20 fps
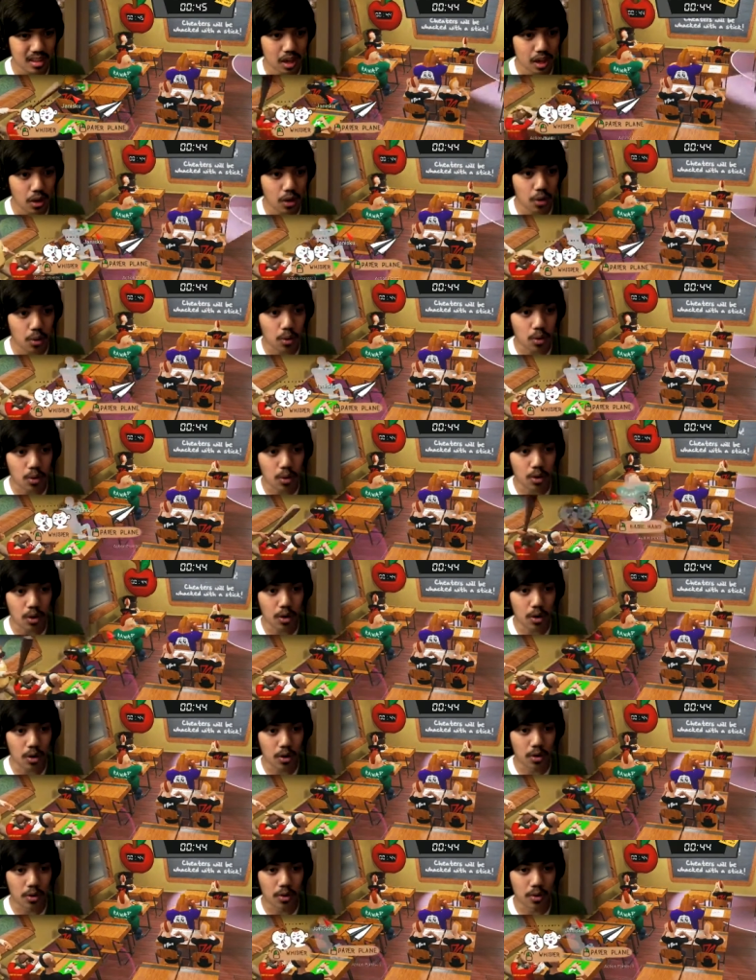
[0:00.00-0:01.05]
Oh,
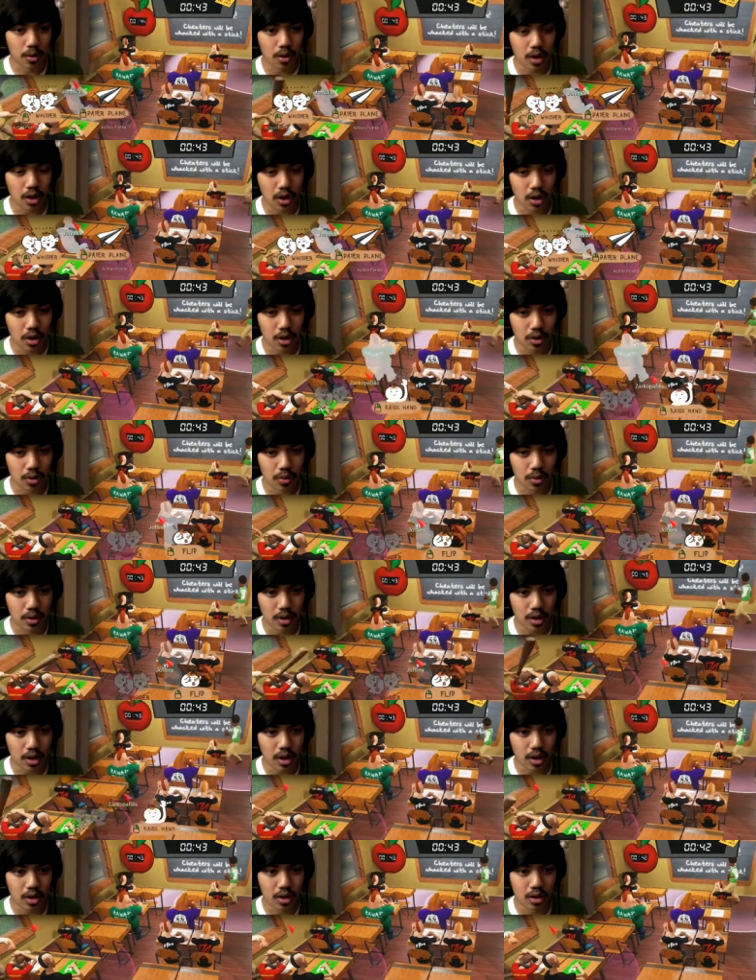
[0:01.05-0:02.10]
uh-oh, uh-oh,
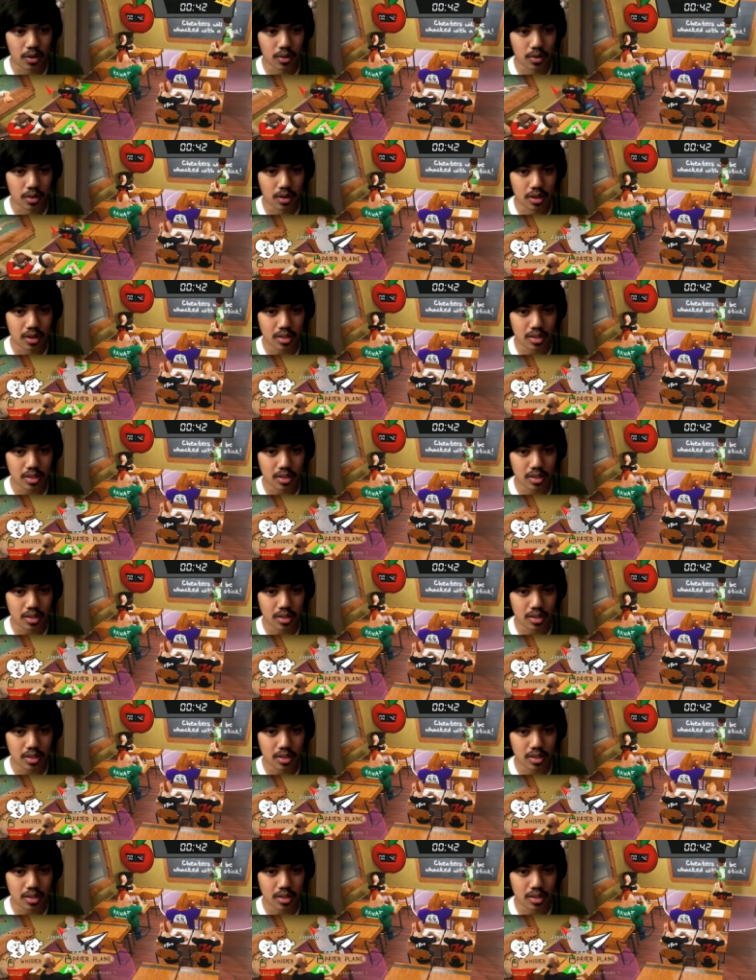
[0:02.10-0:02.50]
uh-oh.